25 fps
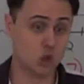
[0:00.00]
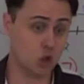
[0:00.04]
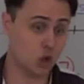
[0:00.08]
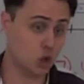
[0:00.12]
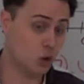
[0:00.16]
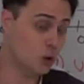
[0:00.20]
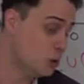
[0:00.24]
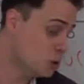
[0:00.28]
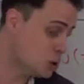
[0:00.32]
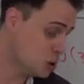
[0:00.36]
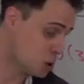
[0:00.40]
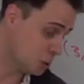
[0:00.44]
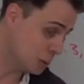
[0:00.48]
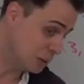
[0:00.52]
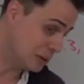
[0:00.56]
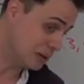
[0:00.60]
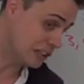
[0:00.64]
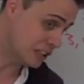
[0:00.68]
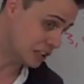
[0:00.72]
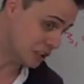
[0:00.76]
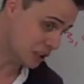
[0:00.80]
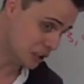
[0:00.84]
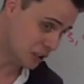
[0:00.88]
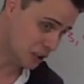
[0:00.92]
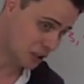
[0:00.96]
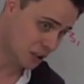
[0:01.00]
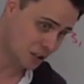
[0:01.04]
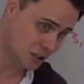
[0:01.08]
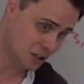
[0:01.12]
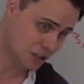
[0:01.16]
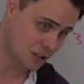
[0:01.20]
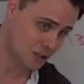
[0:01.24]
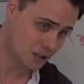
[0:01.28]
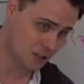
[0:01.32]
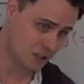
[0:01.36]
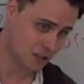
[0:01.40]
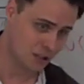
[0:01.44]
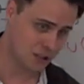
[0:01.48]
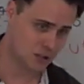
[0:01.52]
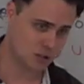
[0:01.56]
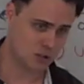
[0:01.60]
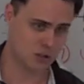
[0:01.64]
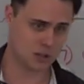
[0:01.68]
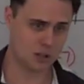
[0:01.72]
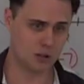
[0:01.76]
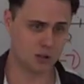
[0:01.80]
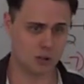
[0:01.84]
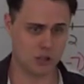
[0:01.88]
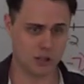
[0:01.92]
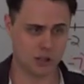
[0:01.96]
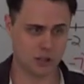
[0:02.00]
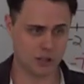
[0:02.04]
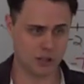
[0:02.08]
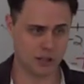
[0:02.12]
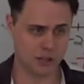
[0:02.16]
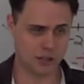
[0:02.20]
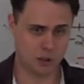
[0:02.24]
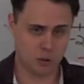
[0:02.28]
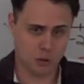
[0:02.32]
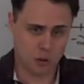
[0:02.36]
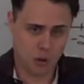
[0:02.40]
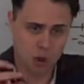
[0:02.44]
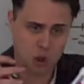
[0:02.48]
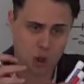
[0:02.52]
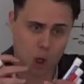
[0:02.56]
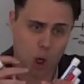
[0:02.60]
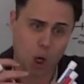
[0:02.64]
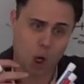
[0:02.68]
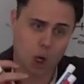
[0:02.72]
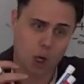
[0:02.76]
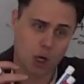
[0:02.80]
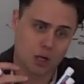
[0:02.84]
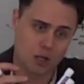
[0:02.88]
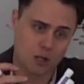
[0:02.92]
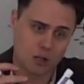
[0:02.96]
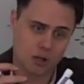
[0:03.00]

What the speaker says: usually it's going to look like a chunk.